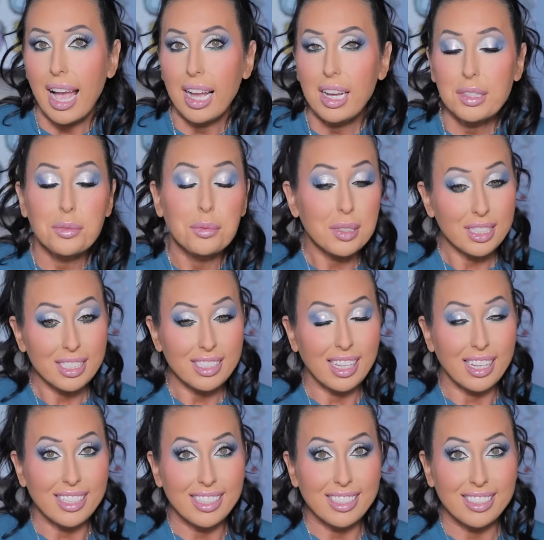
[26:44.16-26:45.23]
I really
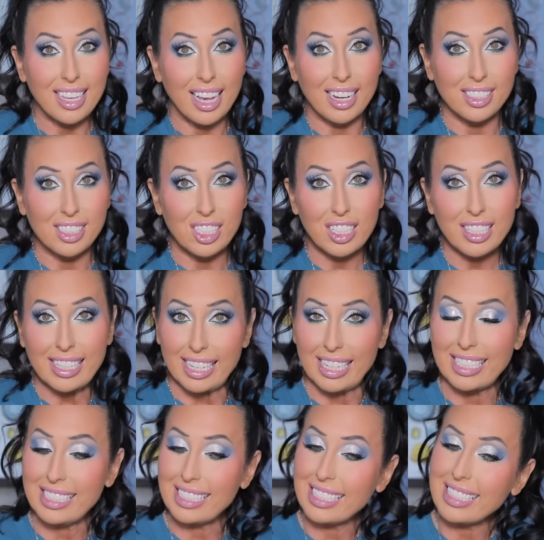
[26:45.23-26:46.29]
like this eye look.
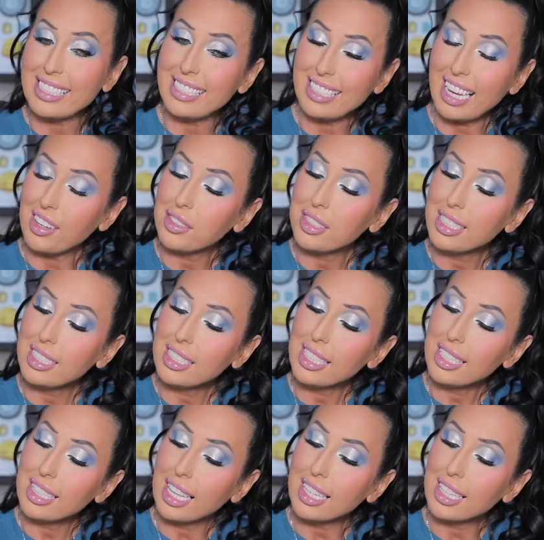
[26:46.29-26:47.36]
It's
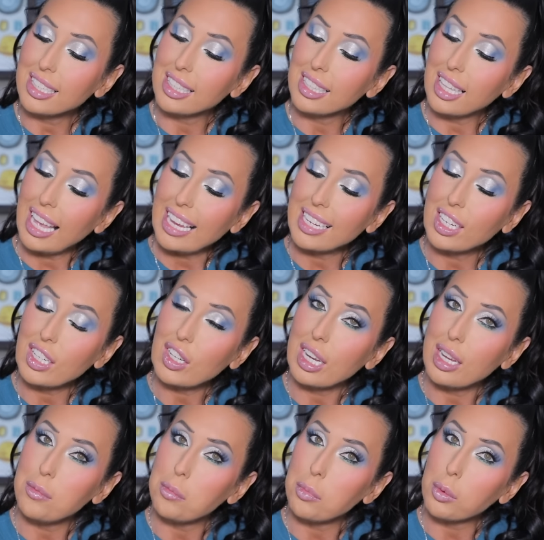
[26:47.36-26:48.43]
definitely, like, lighter
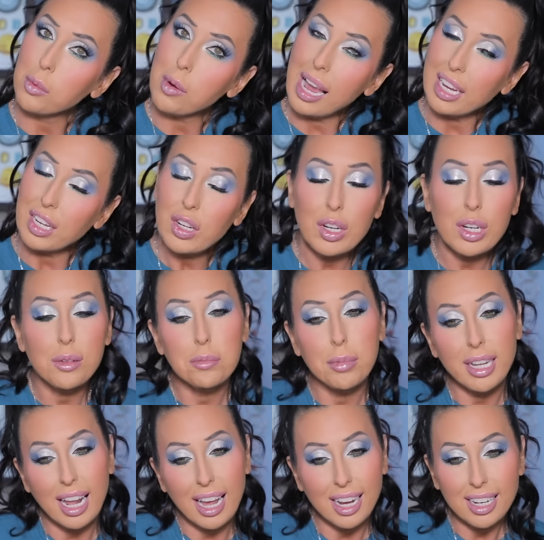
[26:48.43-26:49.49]
and brighter,
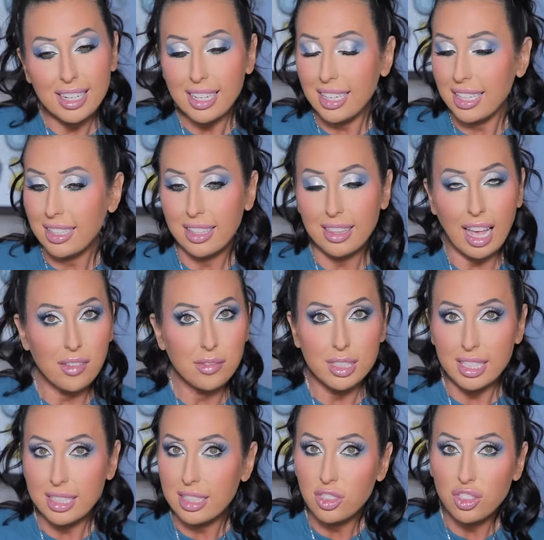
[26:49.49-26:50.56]
but I feel
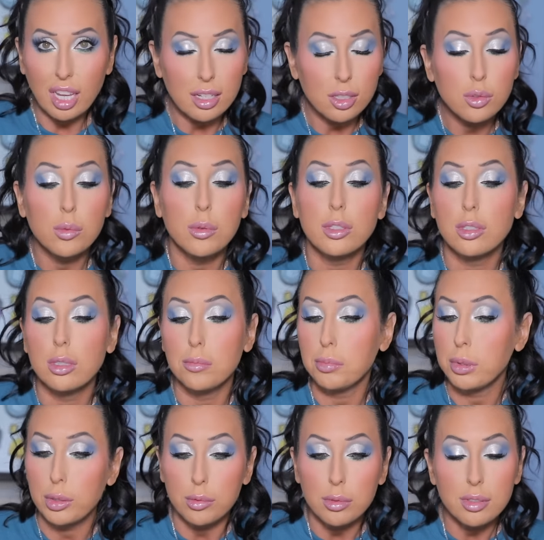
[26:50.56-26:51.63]
like the shadows worked
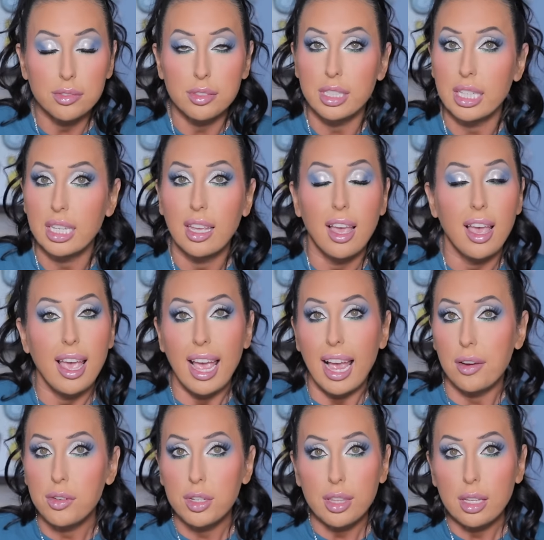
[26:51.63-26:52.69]
beautifully.
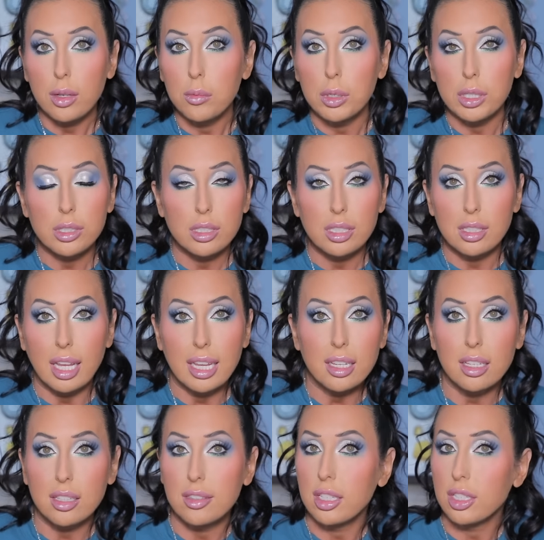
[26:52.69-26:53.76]
Everything worked
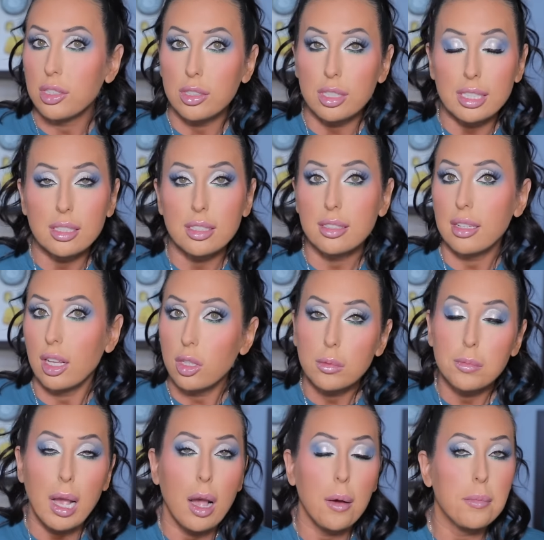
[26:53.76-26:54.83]
like the good
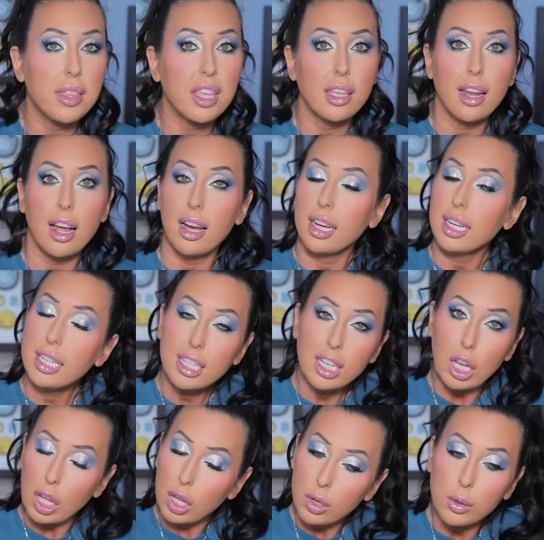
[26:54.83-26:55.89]
ColourPop that I
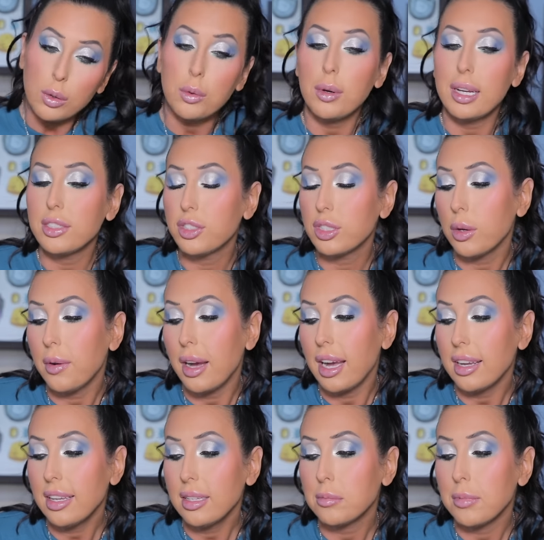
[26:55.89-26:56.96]
know, so
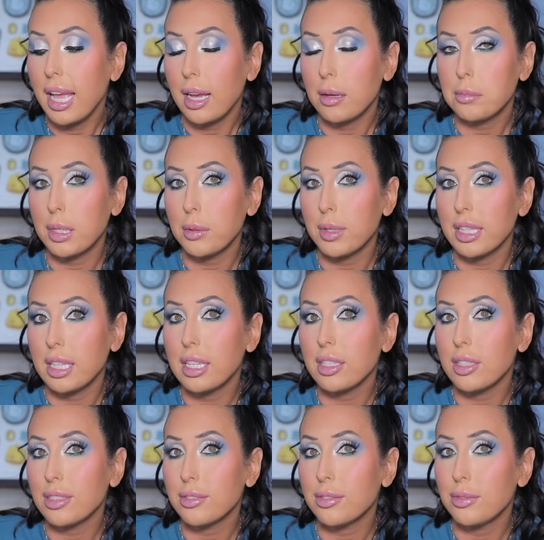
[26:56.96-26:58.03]
I am happy with
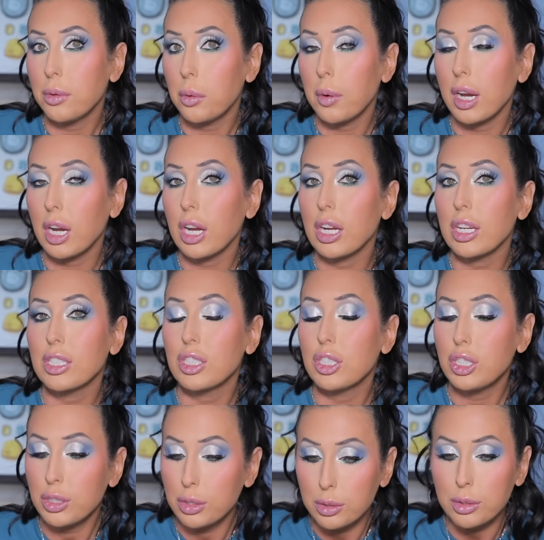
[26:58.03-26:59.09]
it for
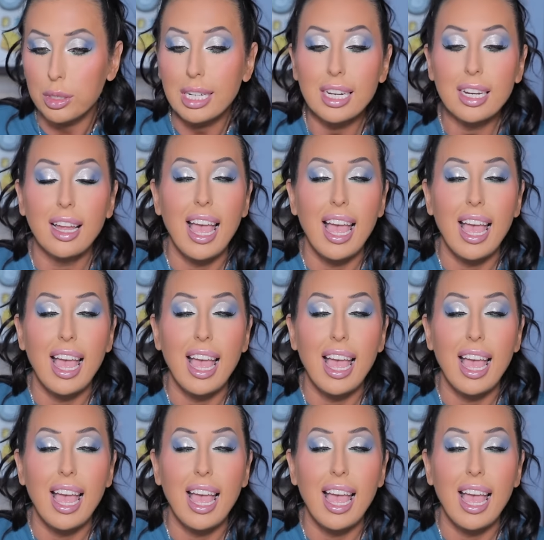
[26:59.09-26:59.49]
sure.